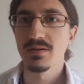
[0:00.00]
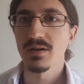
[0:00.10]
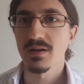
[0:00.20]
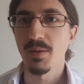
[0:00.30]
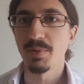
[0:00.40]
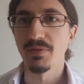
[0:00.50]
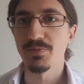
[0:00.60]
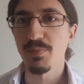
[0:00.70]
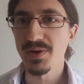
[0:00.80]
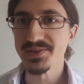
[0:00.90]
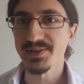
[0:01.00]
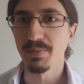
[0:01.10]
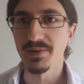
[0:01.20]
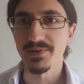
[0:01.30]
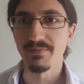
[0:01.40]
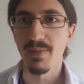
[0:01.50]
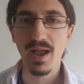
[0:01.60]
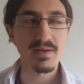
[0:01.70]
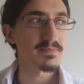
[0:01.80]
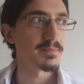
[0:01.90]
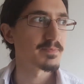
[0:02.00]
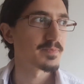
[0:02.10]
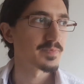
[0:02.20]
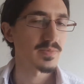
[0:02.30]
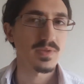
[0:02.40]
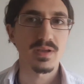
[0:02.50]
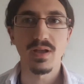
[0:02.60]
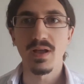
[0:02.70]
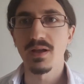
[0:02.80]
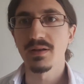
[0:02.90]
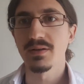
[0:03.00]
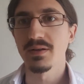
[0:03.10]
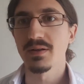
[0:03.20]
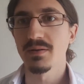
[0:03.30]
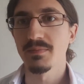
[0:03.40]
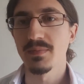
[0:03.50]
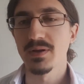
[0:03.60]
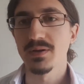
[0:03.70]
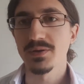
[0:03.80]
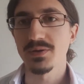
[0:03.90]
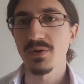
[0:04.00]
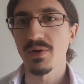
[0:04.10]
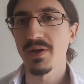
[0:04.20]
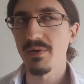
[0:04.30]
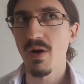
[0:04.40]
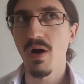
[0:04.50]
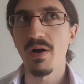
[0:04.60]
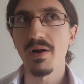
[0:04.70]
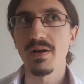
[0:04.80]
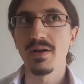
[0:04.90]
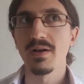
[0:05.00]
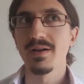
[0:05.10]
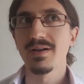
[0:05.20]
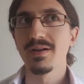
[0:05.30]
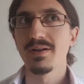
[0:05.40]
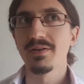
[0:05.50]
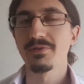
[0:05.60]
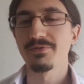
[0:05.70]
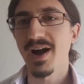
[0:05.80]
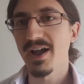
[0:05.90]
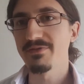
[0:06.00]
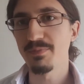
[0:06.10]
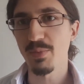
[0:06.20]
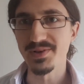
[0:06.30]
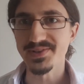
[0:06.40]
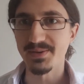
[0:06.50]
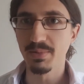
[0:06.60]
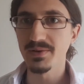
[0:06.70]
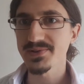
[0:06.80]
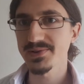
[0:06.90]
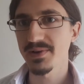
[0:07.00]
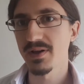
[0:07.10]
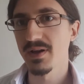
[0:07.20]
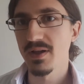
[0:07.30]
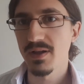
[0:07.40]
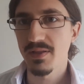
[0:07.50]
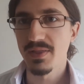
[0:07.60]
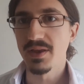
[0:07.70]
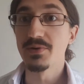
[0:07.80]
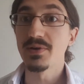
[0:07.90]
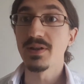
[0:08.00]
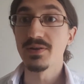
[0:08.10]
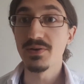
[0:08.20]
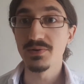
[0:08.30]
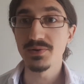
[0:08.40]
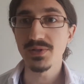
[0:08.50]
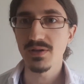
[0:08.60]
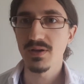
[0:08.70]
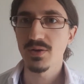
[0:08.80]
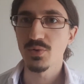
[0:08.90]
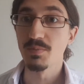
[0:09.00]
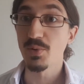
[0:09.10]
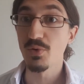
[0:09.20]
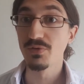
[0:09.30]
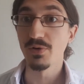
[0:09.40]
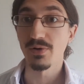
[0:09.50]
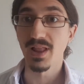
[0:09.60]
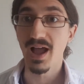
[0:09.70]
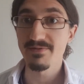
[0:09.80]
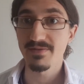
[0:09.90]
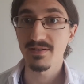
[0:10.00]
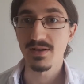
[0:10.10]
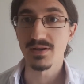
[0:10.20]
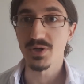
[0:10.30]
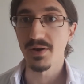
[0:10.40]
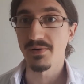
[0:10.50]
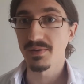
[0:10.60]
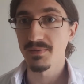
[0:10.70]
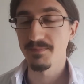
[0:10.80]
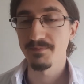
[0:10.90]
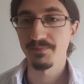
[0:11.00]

a couple of principles of mine. And so here are 5 principles that you can use to improve your life in general.